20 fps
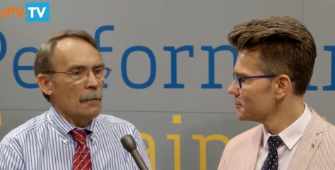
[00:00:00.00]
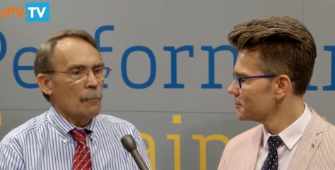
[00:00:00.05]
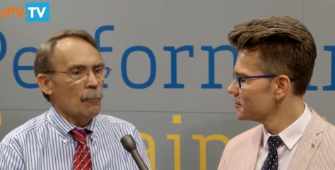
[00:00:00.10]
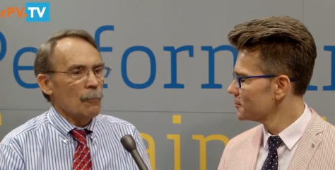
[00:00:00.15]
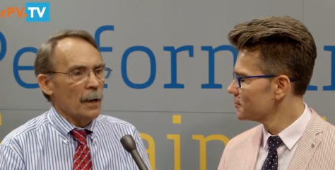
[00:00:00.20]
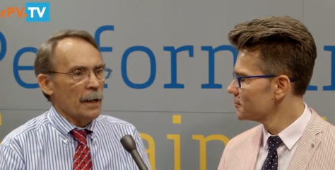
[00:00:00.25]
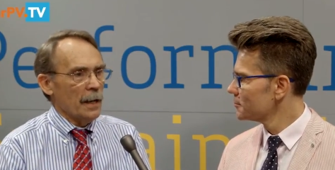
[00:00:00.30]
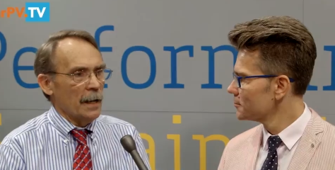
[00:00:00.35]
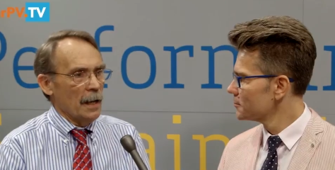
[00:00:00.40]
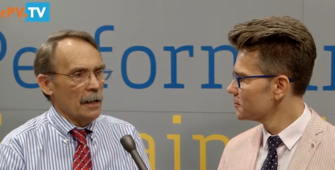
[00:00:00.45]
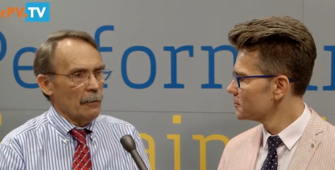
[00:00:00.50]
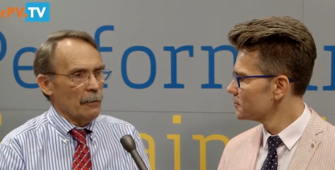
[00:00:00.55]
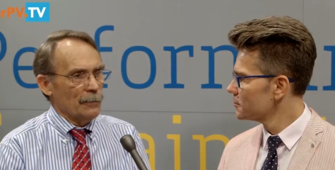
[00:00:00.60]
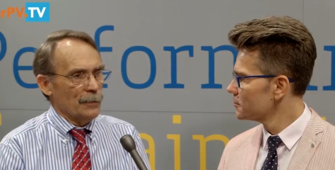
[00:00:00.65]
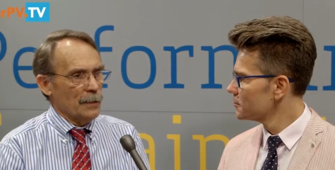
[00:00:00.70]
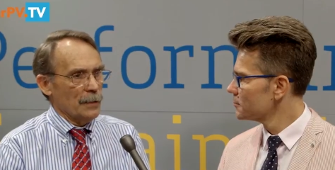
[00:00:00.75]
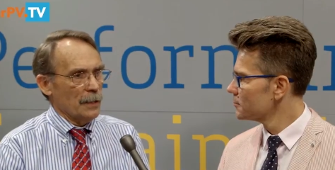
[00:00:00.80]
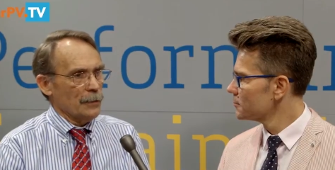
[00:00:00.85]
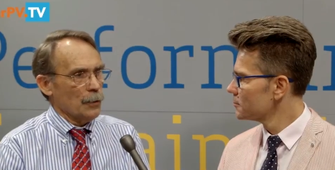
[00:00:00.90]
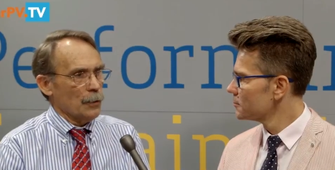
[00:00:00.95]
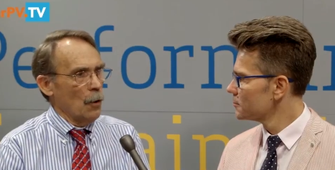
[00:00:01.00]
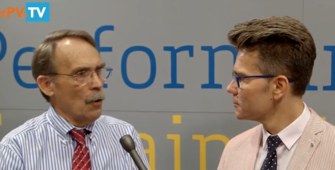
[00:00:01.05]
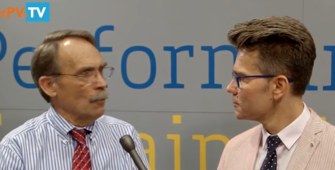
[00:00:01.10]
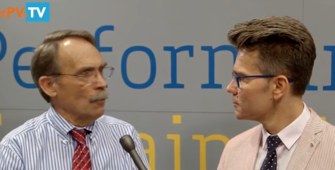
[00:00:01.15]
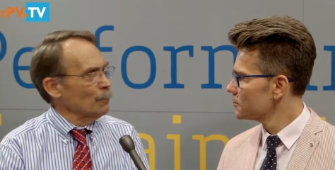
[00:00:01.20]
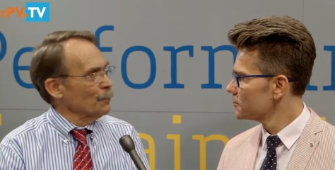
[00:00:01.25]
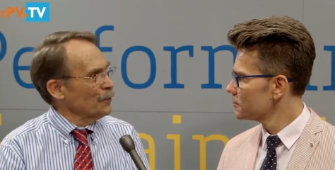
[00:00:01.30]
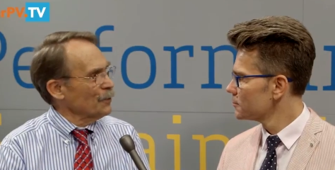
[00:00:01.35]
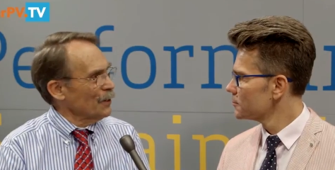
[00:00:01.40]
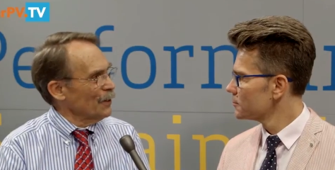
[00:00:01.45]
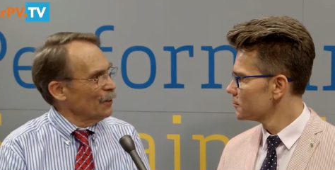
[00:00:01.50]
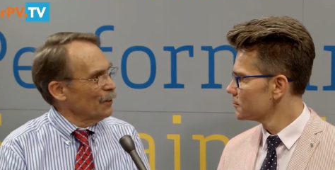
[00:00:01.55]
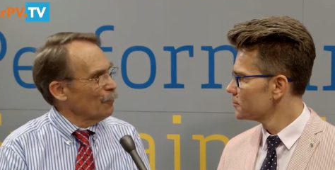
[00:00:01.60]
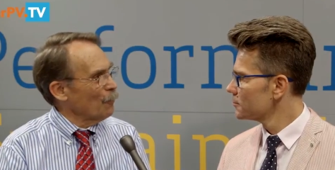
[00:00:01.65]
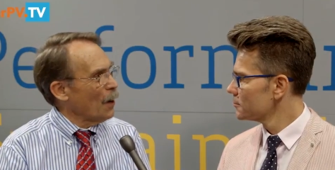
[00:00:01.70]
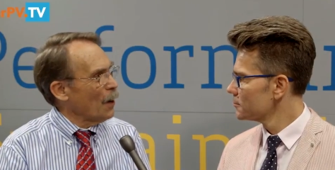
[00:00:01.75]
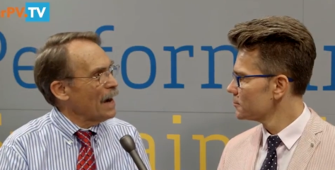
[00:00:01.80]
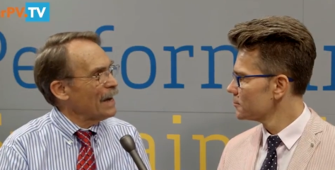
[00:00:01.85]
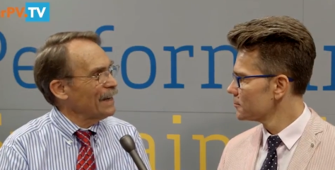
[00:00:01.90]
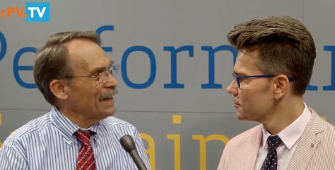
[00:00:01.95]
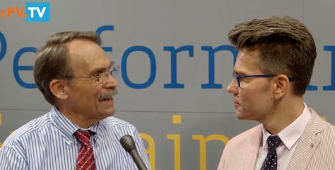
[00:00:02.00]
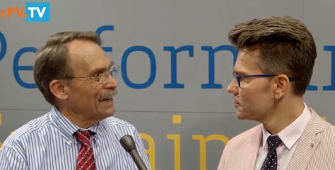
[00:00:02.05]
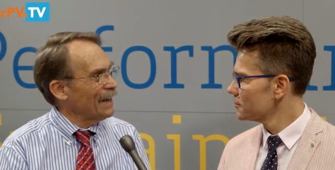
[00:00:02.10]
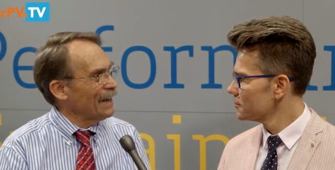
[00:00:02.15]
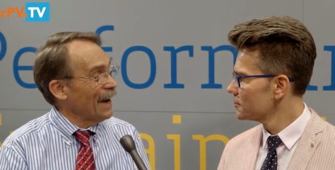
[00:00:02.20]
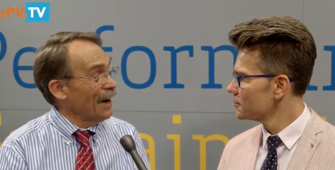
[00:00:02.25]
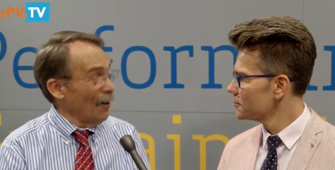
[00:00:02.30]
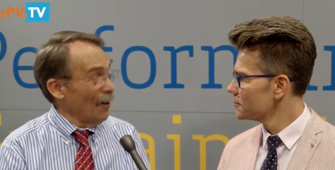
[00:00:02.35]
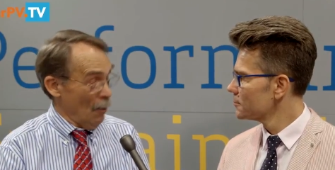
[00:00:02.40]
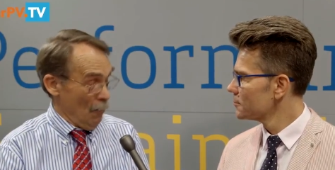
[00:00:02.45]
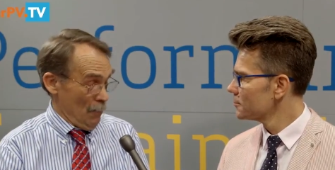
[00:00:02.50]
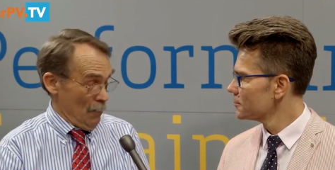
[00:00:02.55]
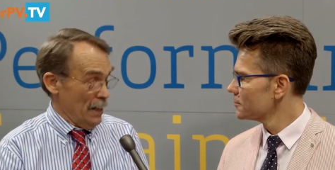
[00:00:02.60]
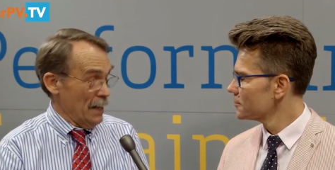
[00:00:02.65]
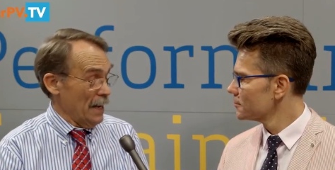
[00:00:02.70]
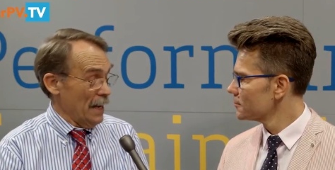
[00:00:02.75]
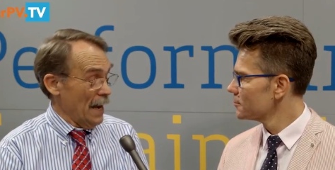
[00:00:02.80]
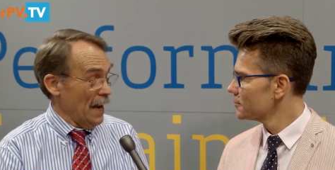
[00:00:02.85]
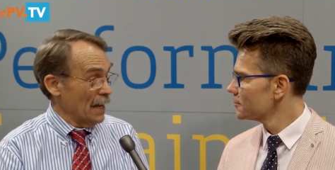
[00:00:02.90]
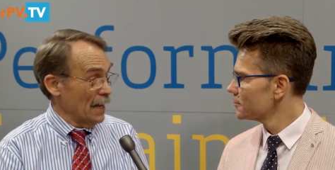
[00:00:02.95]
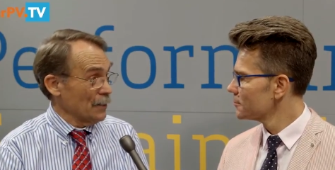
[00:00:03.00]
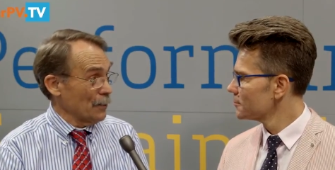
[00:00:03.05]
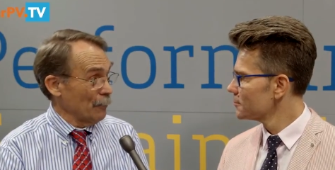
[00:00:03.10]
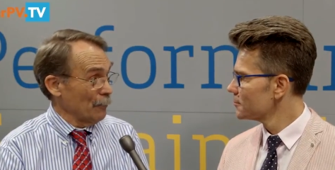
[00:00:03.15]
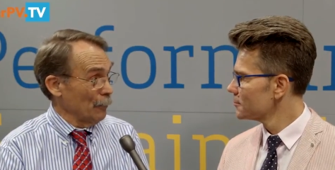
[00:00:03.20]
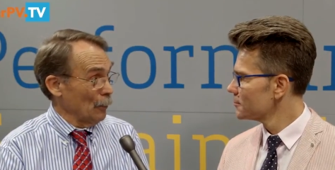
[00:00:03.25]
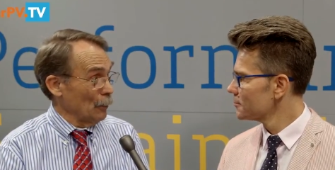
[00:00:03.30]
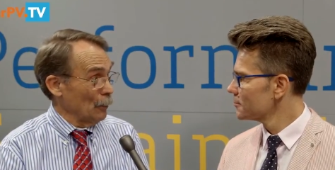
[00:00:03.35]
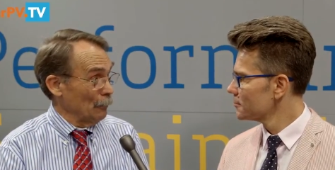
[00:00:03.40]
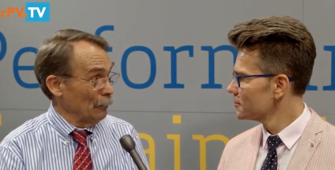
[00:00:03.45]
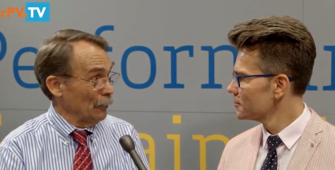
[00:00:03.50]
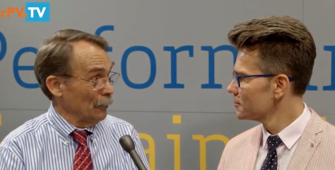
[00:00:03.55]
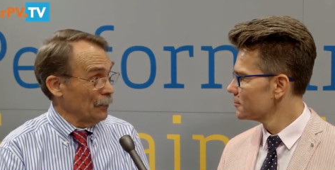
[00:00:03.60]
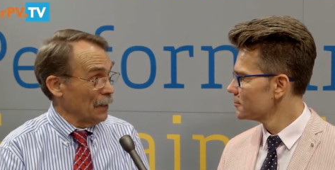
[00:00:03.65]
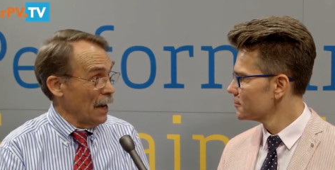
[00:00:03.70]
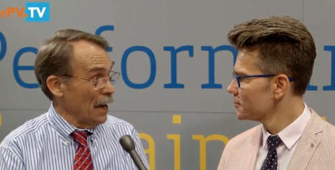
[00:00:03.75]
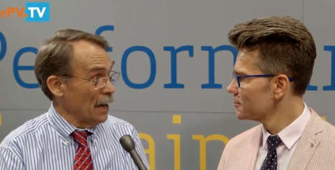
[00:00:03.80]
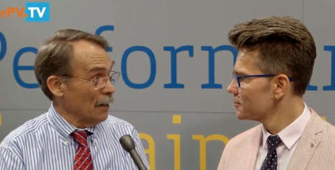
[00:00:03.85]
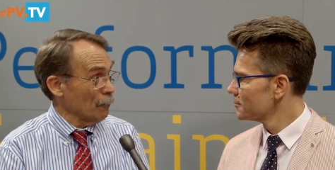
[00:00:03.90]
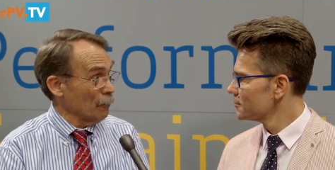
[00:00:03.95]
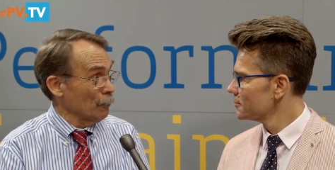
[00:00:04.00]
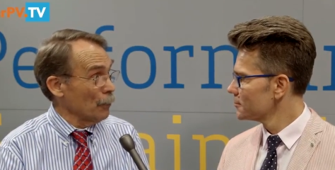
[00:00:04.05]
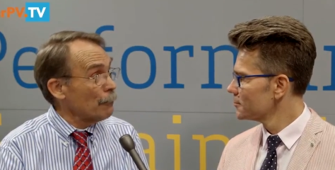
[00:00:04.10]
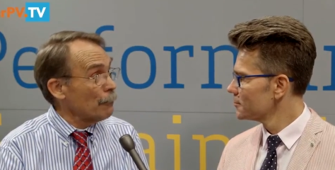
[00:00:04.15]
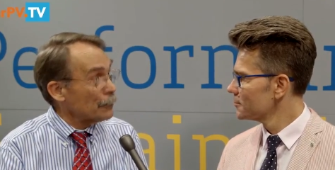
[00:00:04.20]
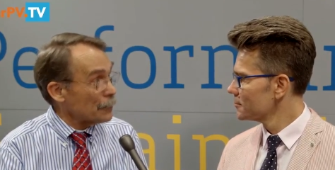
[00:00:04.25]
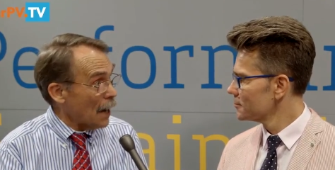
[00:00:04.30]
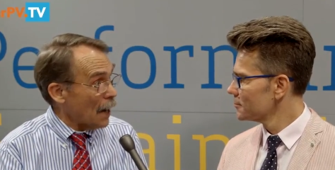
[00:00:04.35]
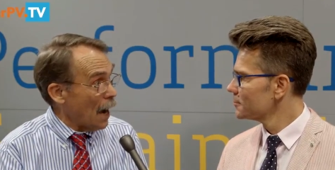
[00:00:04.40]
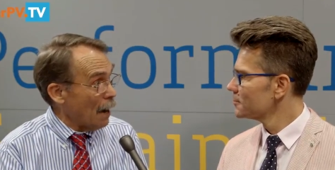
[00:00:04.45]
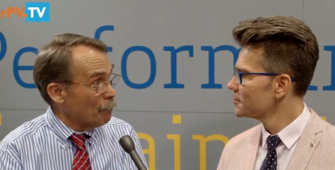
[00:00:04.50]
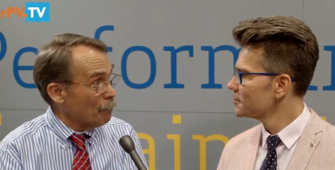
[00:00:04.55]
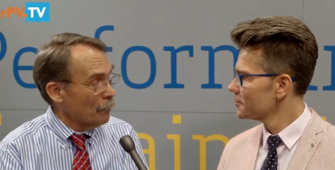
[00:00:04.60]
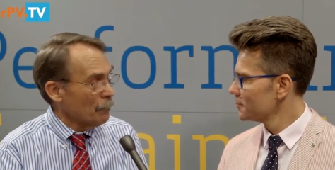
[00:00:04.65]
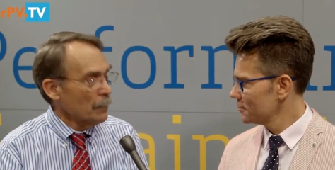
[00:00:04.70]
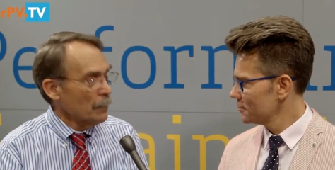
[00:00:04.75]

Speaker 1: One out of six homes in Hawaii already has a photovoltaic rooftop.